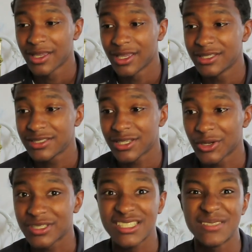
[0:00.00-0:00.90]
He
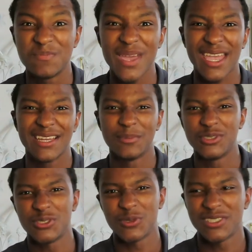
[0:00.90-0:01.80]
started smacking
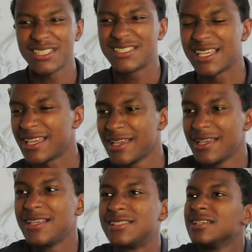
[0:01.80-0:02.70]
them joints. He said,
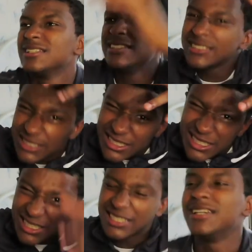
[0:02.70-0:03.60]

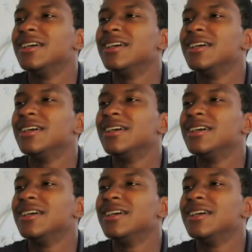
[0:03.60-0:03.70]
ugh.